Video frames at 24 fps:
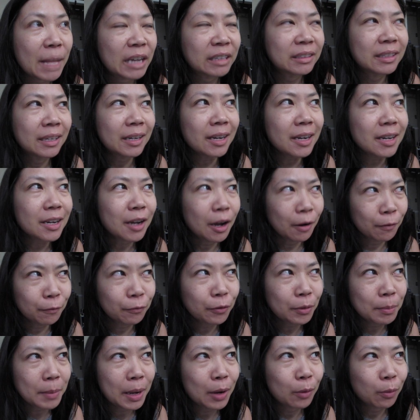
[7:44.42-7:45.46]
did it come
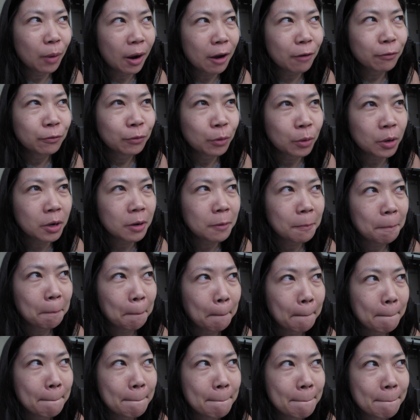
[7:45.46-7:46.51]
from my RAV4?
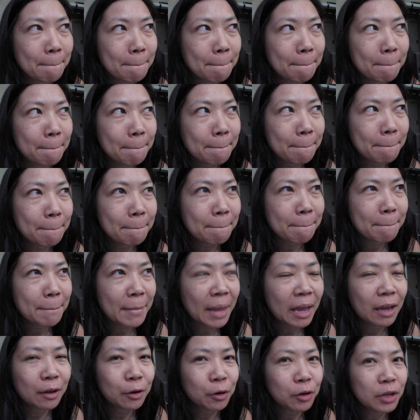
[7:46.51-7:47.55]

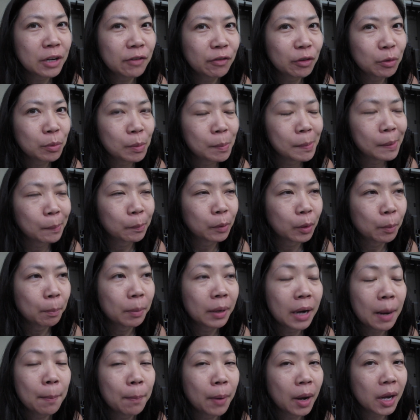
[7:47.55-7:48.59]
I don't even remember,
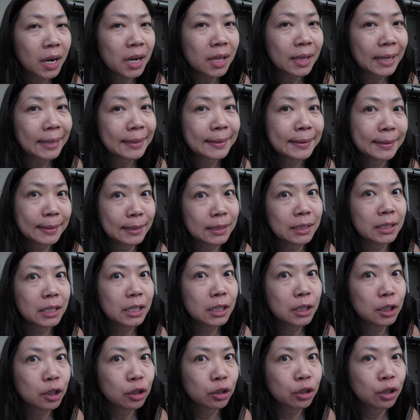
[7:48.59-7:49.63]
but I bought it like
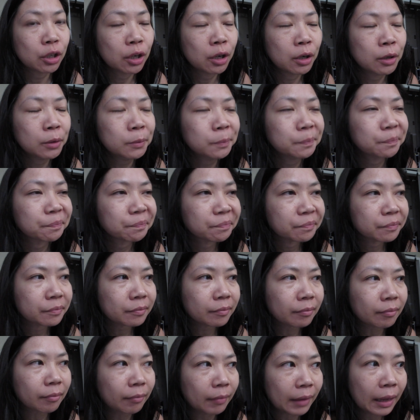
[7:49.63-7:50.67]
16 years ago,
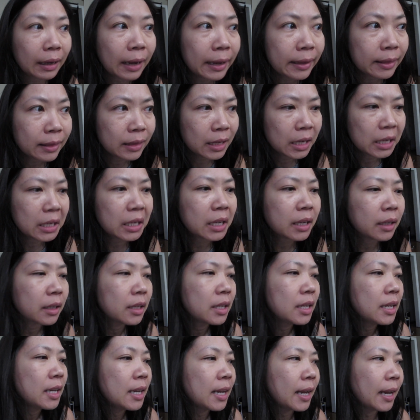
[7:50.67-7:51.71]
I think.
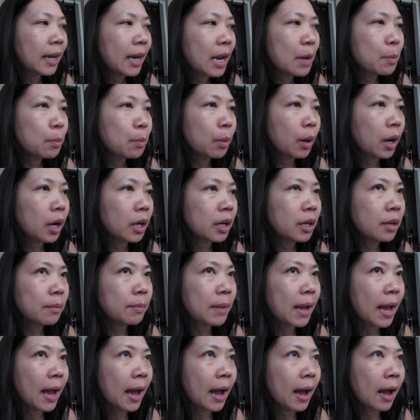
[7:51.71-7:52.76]
And I bought them
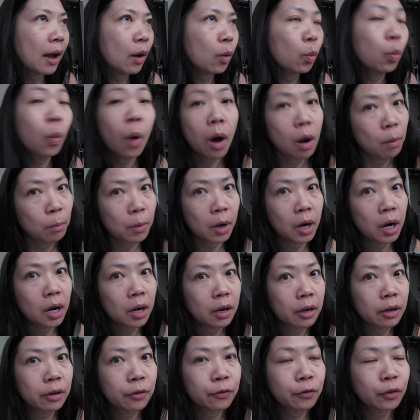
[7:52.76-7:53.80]
at Walmart
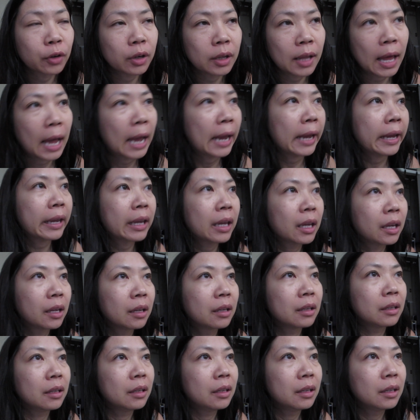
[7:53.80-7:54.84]
for like,
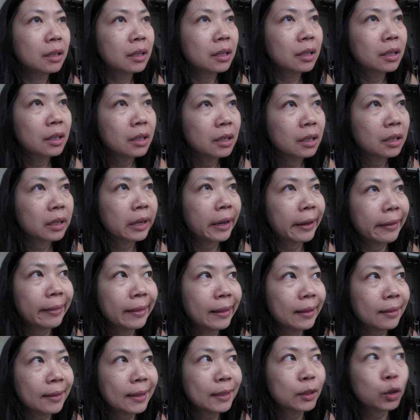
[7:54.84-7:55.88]
I
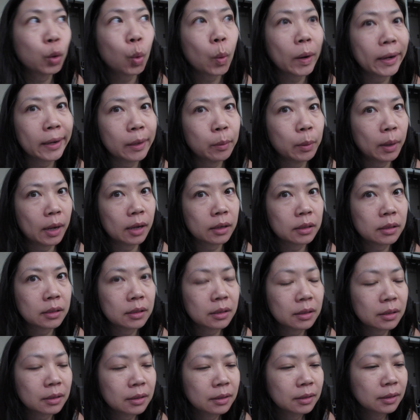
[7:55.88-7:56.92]
think like 20
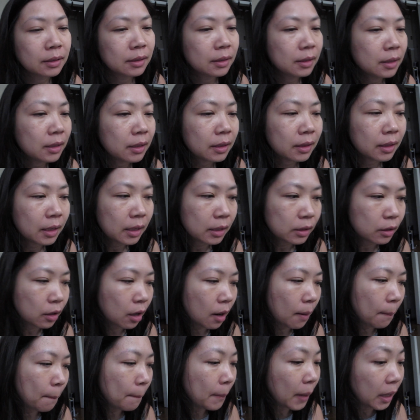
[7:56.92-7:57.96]
bucks. These
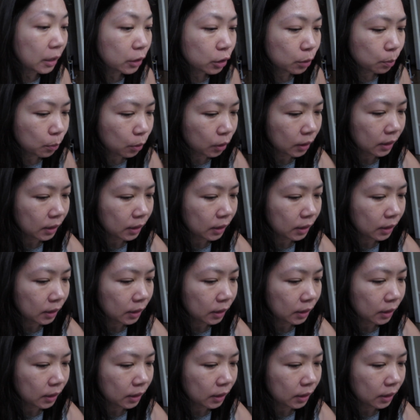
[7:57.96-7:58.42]
are much more